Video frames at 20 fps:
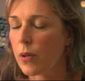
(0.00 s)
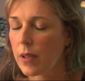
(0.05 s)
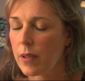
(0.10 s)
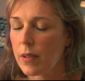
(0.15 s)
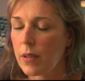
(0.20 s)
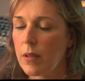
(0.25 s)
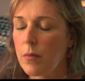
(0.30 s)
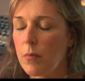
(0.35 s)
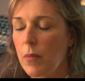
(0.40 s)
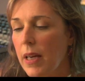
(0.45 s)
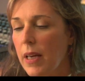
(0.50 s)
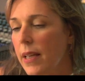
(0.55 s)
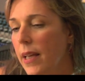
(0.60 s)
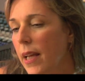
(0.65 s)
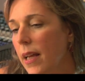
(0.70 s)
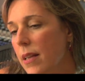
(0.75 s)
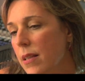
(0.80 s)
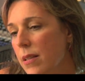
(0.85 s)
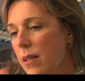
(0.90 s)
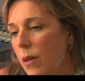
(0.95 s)
And in my
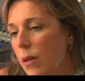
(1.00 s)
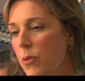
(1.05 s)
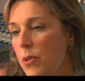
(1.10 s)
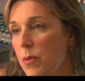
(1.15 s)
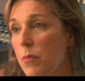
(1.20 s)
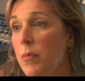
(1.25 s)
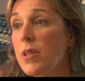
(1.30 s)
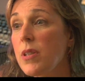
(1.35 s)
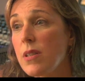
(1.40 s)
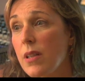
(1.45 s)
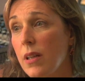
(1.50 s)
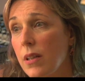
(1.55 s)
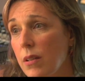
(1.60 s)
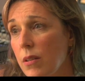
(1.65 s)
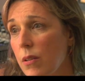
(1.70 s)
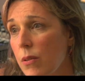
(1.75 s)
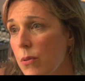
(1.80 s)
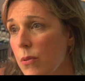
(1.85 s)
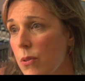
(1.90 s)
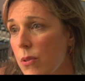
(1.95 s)
case, I was
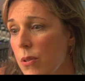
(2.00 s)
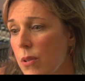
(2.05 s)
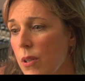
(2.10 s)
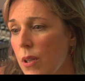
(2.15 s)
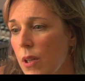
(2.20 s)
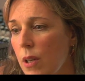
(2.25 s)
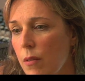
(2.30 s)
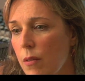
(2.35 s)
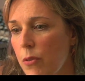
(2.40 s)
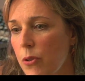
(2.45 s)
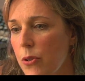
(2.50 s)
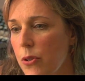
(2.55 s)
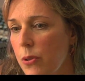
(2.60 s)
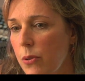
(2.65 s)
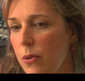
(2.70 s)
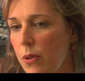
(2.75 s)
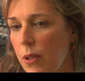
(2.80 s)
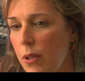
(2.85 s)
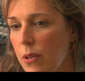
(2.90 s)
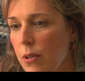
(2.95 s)
misdiagnosed for 2
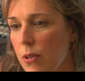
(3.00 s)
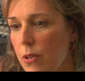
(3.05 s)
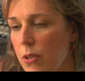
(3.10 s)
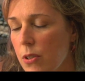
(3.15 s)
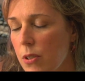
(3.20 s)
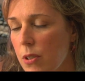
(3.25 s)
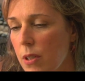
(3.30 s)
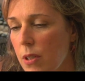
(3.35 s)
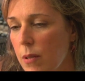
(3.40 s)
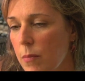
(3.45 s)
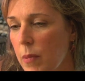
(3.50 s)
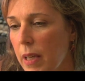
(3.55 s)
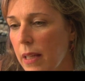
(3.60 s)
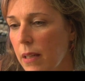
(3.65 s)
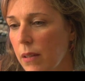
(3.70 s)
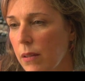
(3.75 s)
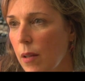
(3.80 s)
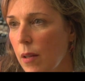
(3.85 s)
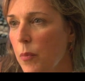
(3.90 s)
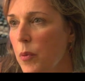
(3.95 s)
years. I
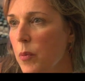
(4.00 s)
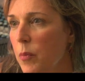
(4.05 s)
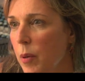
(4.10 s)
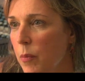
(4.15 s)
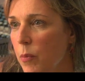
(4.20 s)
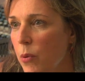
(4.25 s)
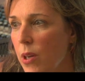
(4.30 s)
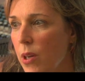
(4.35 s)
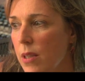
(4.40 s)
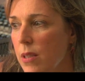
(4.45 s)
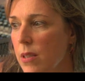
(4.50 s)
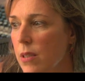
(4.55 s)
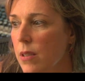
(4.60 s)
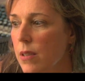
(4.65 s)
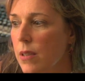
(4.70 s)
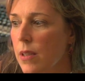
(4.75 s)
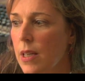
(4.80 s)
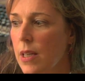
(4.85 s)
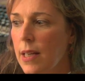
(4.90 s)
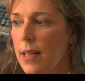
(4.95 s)
had a lump in my breast, and